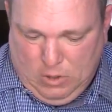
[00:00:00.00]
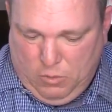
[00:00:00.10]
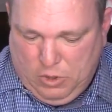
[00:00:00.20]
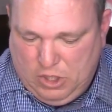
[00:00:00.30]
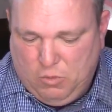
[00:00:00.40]

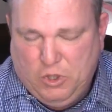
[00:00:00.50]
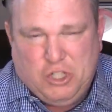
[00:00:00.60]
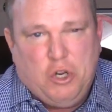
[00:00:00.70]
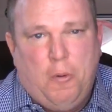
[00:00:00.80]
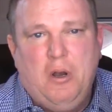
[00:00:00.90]
We're
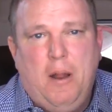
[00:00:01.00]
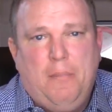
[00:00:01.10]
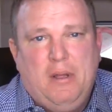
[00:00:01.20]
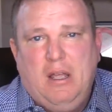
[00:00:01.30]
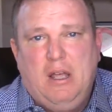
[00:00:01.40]
just opening
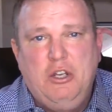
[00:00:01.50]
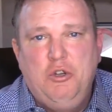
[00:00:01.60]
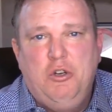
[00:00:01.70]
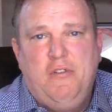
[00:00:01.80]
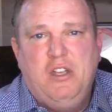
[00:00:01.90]
up a
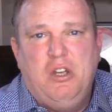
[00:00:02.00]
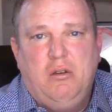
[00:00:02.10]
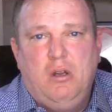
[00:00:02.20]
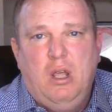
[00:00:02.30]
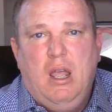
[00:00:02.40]
new division.
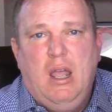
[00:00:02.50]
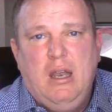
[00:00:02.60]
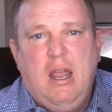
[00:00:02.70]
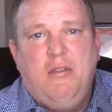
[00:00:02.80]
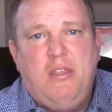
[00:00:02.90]

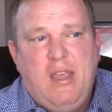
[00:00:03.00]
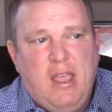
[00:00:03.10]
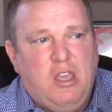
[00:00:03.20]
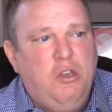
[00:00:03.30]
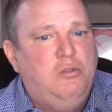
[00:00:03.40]
And
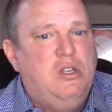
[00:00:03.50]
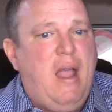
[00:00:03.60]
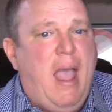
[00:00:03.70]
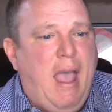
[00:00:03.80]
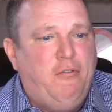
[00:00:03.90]
thank you
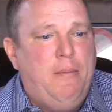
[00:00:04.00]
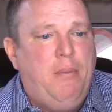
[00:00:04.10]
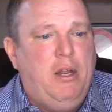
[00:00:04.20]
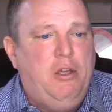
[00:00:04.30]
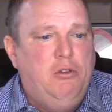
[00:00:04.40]
to
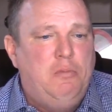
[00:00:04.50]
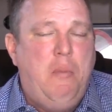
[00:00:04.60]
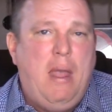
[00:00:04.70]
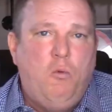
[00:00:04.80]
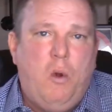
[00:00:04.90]
everybody who's
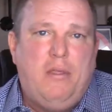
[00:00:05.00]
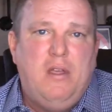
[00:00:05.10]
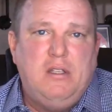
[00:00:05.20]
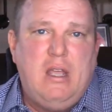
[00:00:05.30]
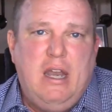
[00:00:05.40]
been with
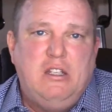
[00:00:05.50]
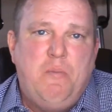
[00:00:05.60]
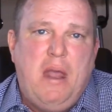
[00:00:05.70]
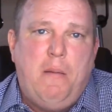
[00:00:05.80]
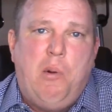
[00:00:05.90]
us and has
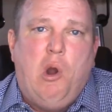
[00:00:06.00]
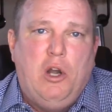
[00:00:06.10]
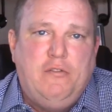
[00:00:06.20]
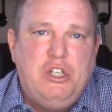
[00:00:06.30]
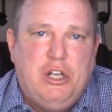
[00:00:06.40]
been a part
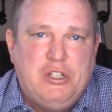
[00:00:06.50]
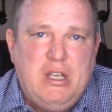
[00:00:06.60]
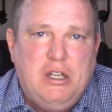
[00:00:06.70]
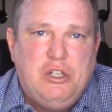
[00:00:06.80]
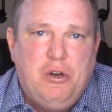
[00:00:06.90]
of
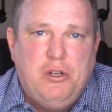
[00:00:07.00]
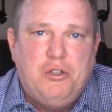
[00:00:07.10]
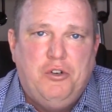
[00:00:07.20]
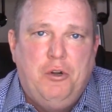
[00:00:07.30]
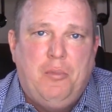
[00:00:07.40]
Chelsea
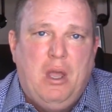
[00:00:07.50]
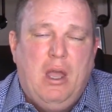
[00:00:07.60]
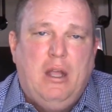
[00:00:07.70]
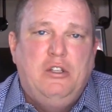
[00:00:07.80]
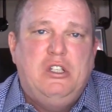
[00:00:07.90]
Insurance Group
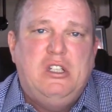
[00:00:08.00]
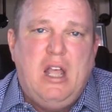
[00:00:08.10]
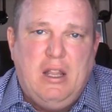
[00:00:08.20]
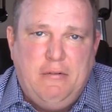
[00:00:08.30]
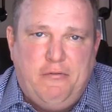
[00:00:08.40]

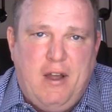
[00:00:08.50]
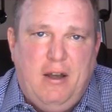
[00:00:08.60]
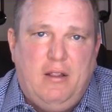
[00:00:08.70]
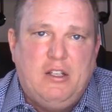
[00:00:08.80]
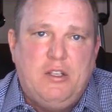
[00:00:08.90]
selling
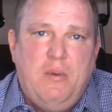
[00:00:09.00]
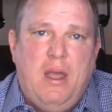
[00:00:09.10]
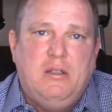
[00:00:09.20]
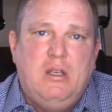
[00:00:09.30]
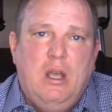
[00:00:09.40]
final
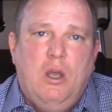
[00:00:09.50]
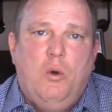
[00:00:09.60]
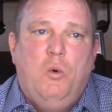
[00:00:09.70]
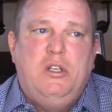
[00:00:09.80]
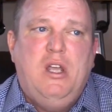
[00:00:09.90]
expense,
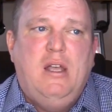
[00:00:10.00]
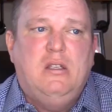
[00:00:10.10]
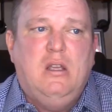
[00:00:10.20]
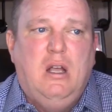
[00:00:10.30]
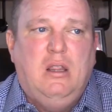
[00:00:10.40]
which
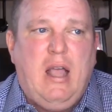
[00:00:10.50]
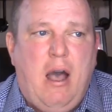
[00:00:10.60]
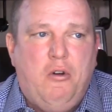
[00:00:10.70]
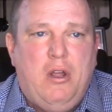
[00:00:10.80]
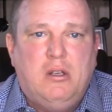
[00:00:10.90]
has
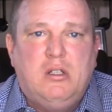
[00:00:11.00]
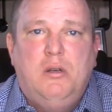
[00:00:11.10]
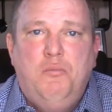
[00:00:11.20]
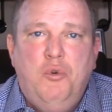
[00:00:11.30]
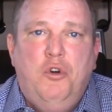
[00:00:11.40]
allowed us
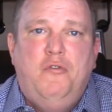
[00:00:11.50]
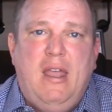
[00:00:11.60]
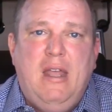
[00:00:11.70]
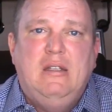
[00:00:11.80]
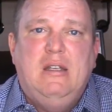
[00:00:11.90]
to move
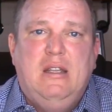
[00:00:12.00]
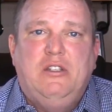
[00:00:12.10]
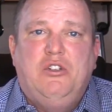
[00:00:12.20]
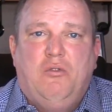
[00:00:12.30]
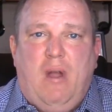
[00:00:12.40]
into
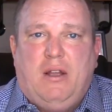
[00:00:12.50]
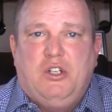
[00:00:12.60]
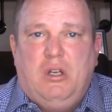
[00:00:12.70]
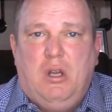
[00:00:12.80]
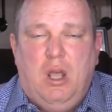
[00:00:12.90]
this direction.